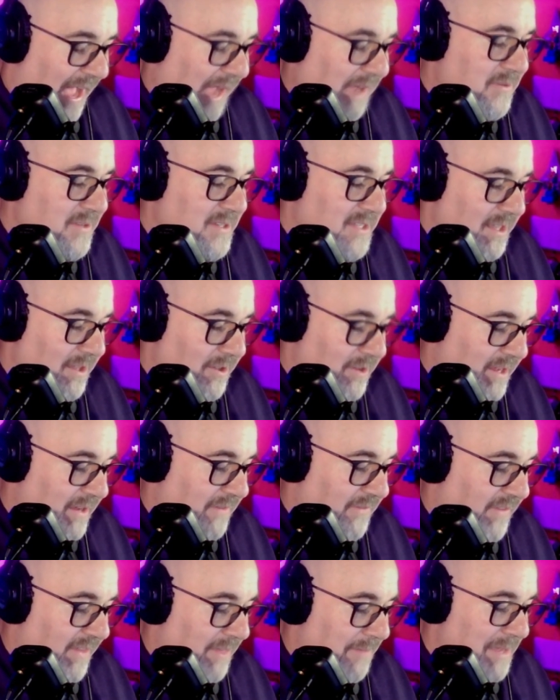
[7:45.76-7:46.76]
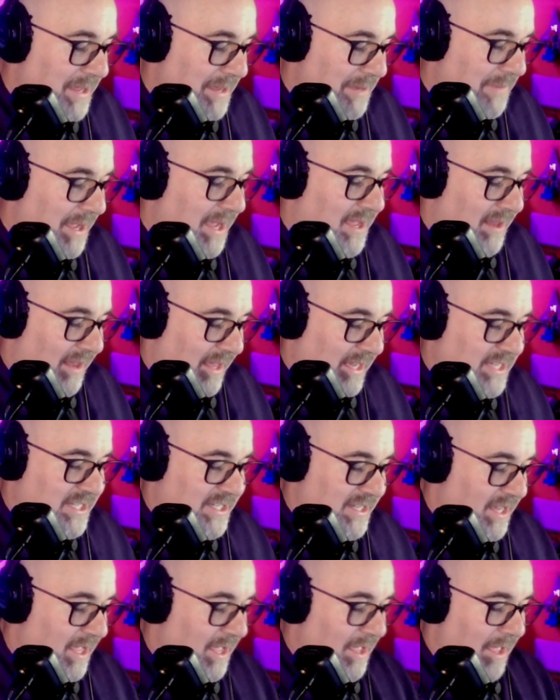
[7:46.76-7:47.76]
was looking for them in my
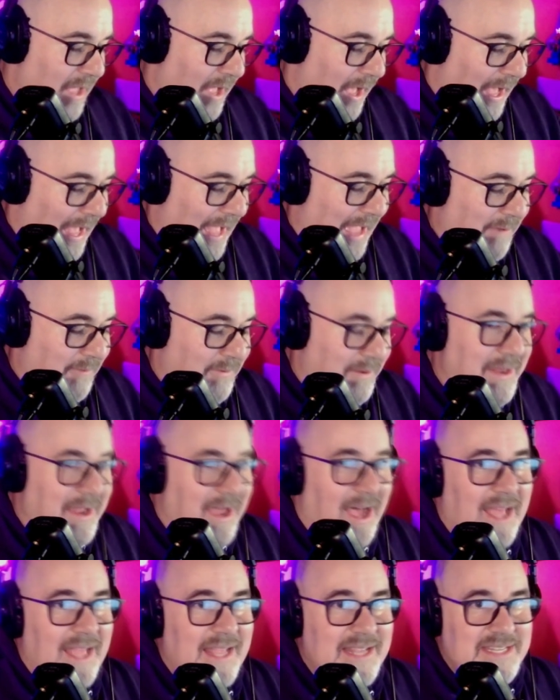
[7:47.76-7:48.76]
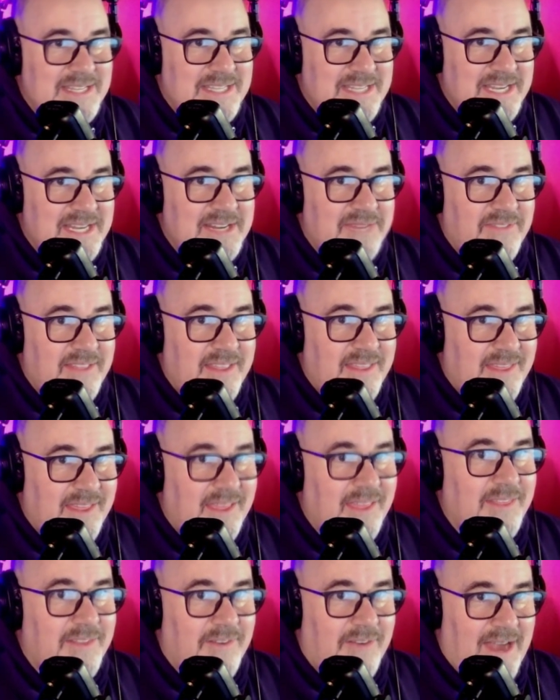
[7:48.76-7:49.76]
collection, I would not instinctively
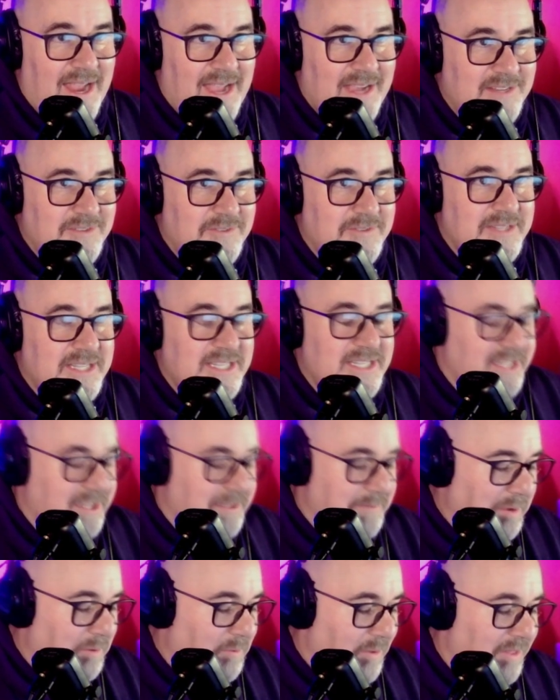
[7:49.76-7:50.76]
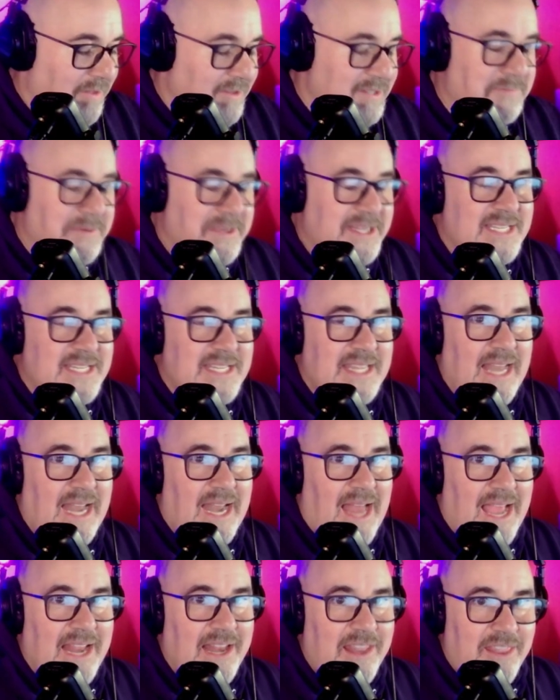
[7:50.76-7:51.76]
think they're Axles. This is going to be one of those pieces that
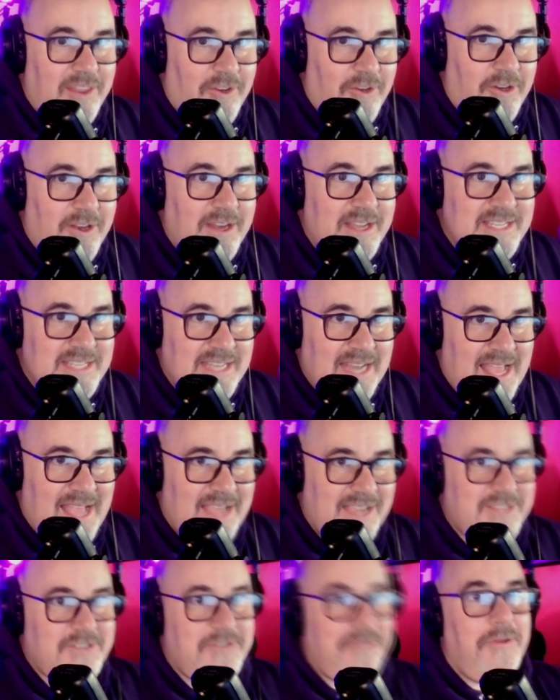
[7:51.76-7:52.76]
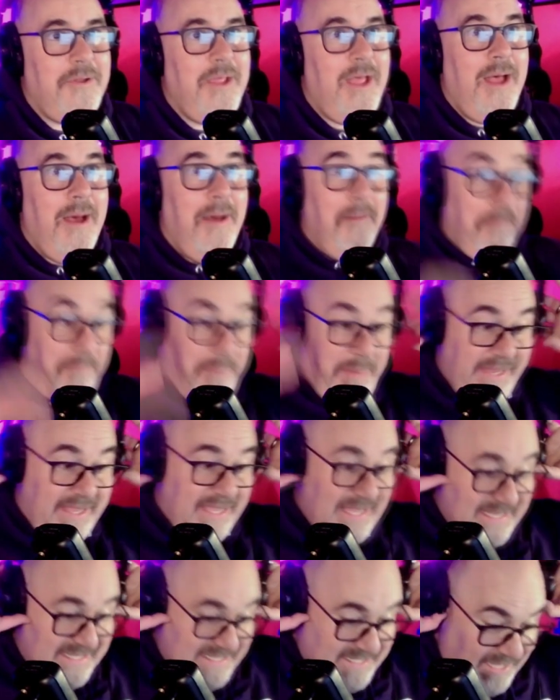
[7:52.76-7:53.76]
I learn is an Axle
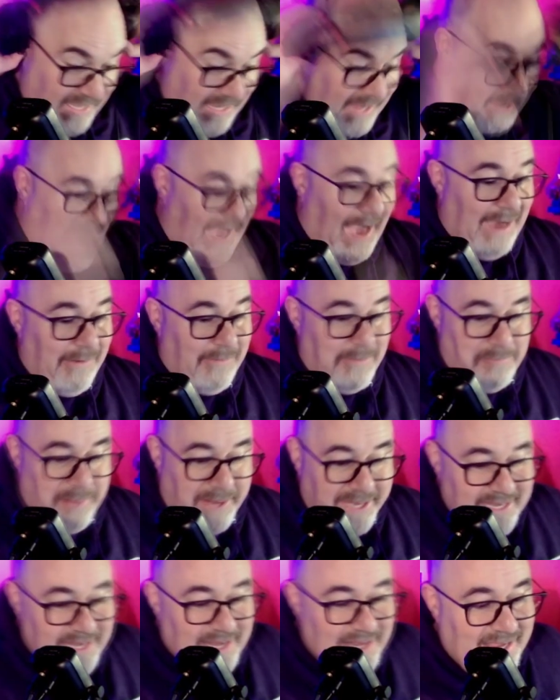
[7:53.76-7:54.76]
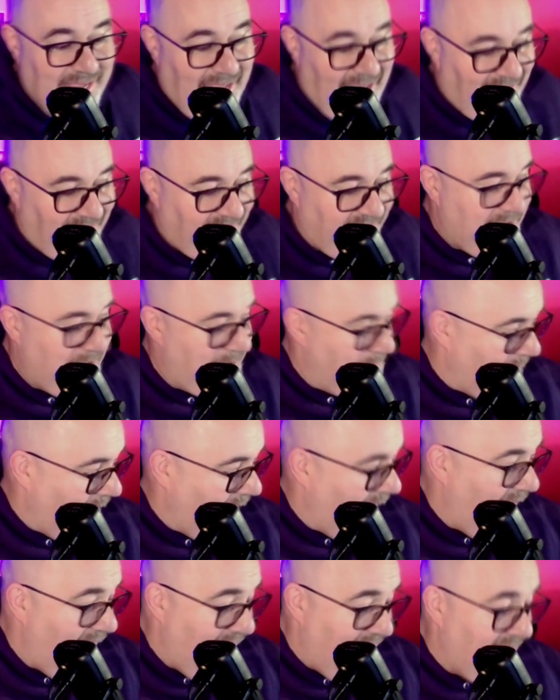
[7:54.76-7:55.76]
because I repeatedly have to hit
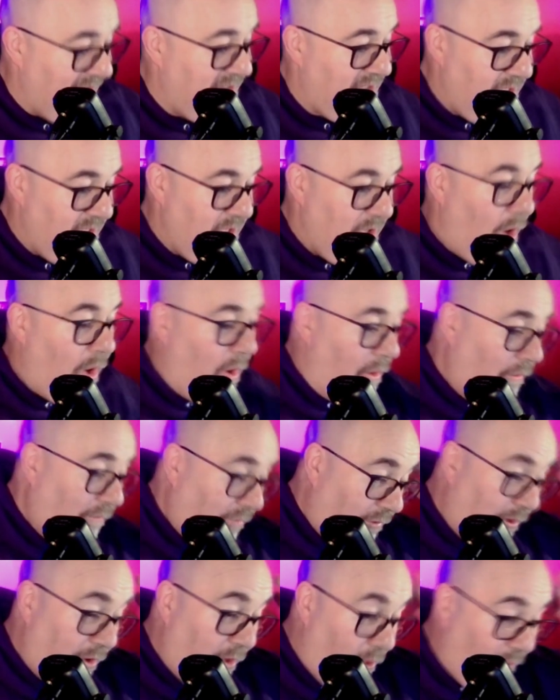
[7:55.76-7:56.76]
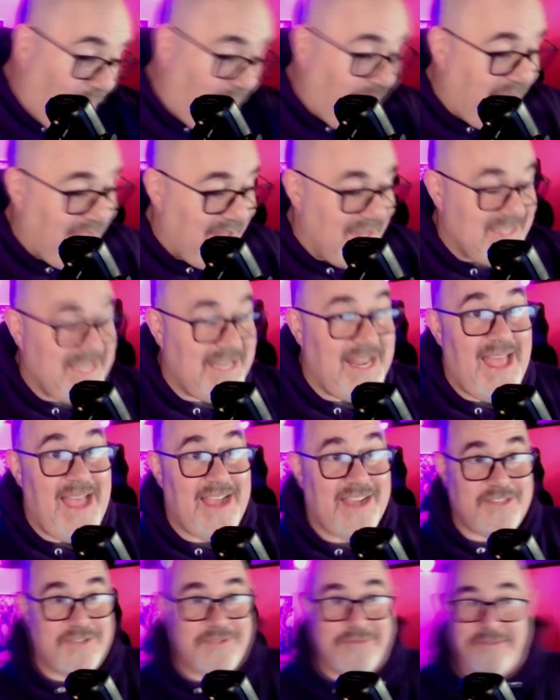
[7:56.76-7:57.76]
my head over and over that it's an
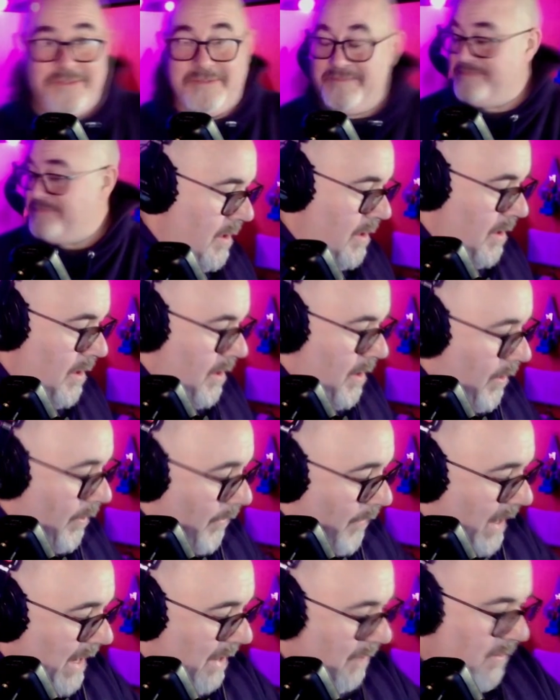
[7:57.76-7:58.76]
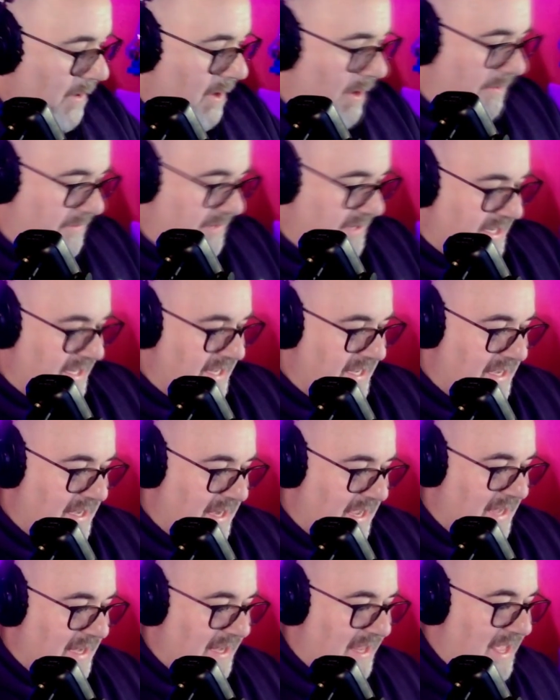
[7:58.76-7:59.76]
Axle. All right, we obviously did
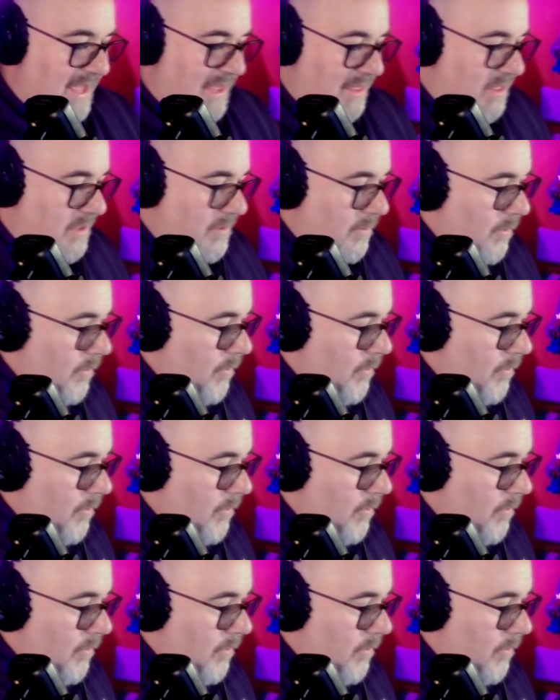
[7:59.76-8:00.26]
not get through